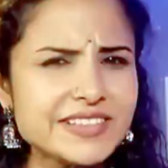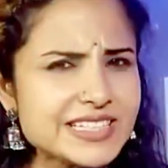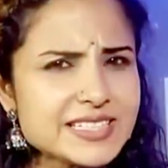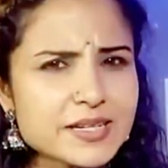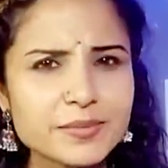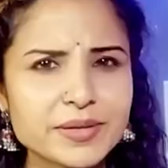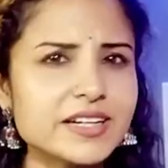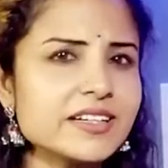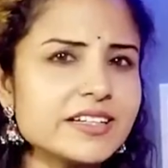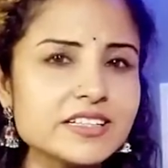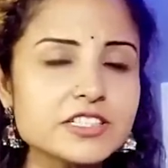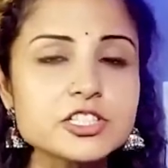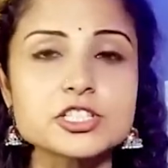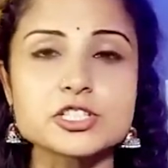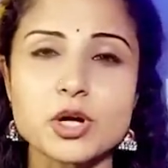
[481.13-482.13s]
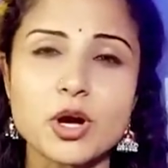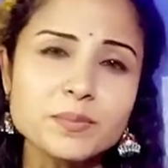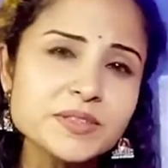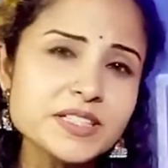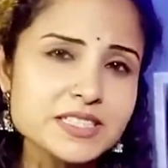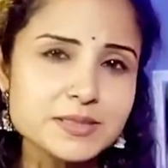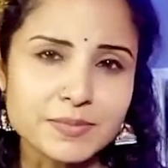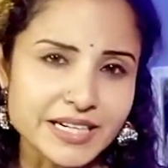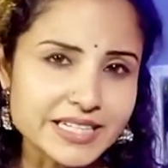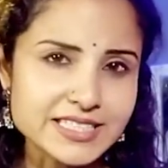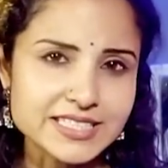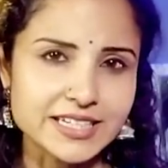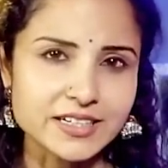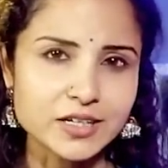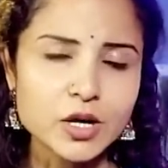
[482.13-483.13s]
will some Indians stop this
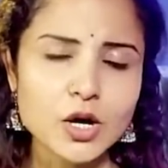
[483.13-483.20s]
mindset